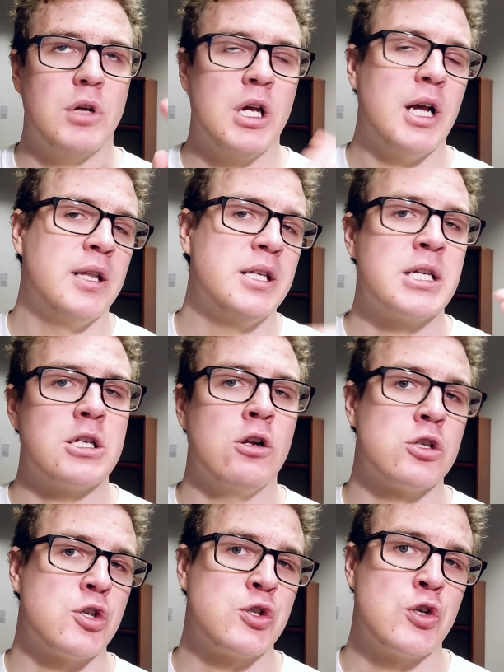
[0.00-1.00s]
And this is
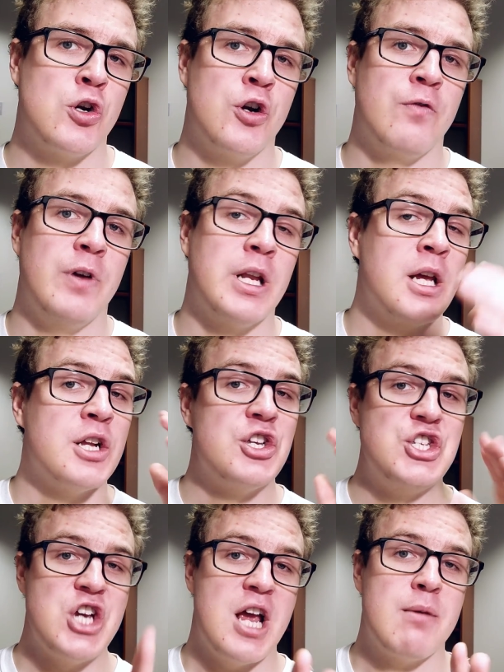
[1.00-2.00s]
also served with
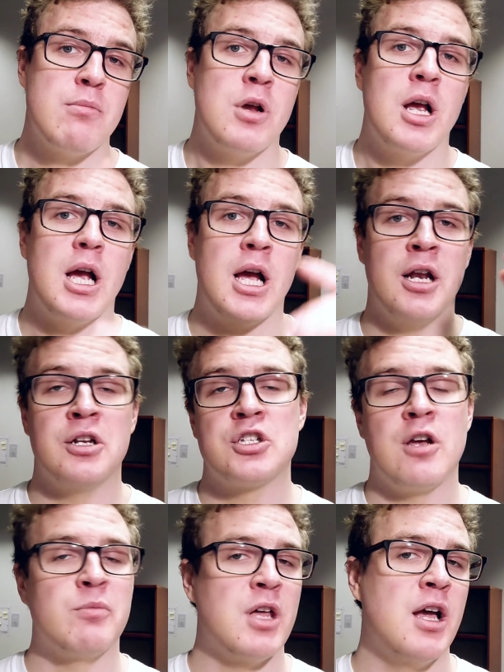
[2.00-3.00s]
jam and
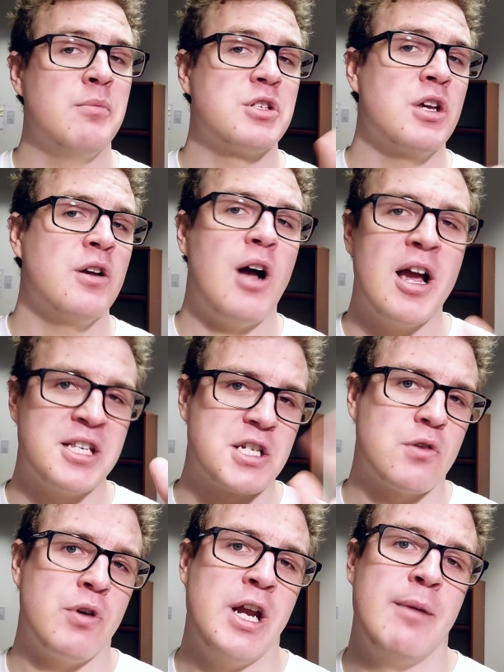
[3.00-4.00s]
sometimes ice
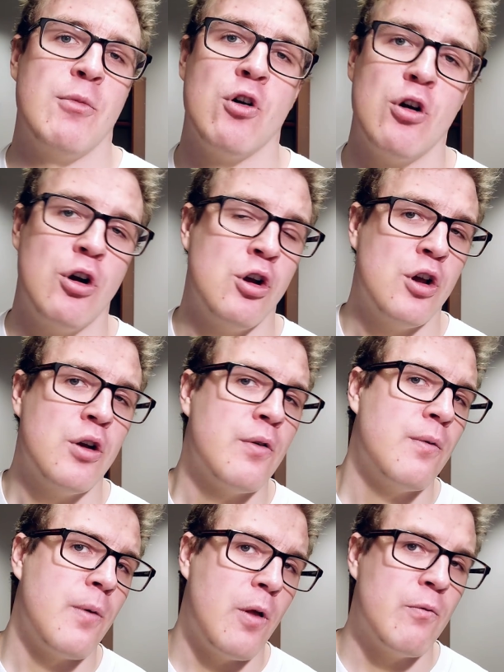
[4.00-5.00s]
cream or
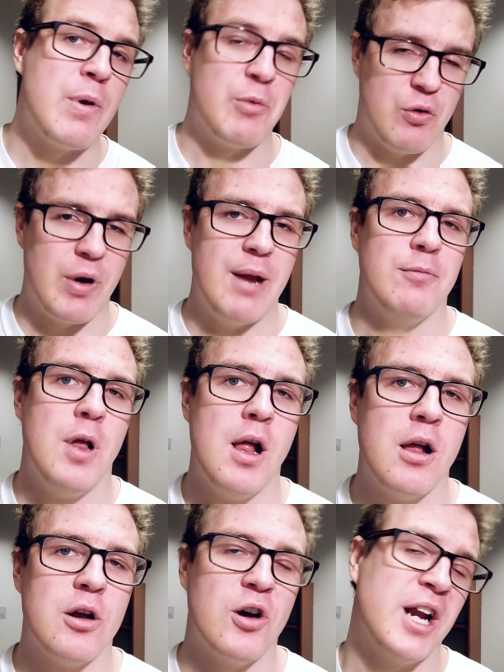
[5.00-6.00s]
whipped cream.
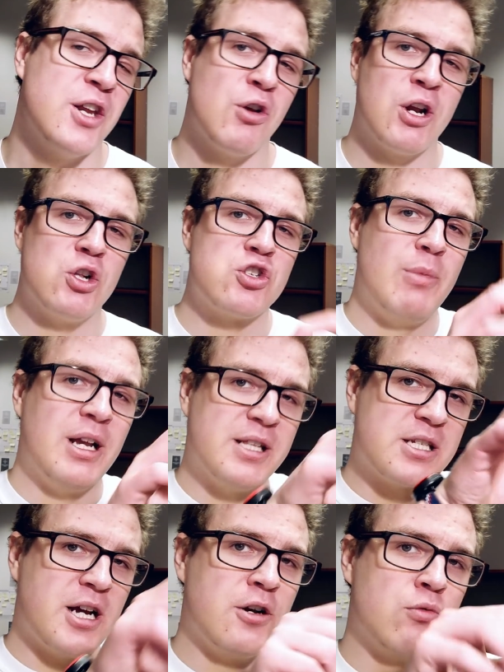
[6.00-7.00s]
And you can also make
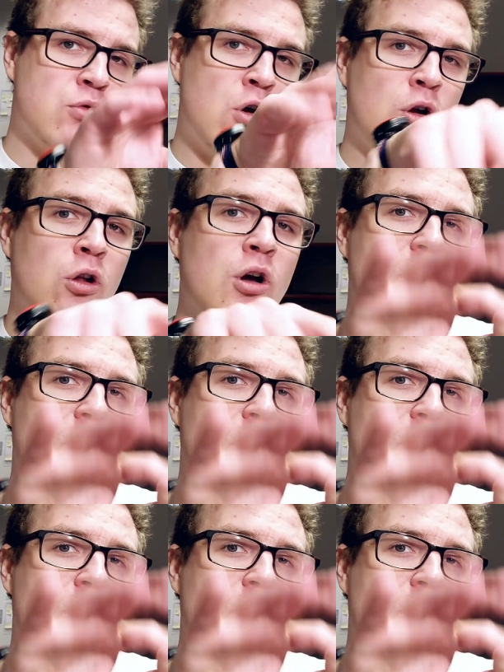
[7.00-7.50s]
this kind of roll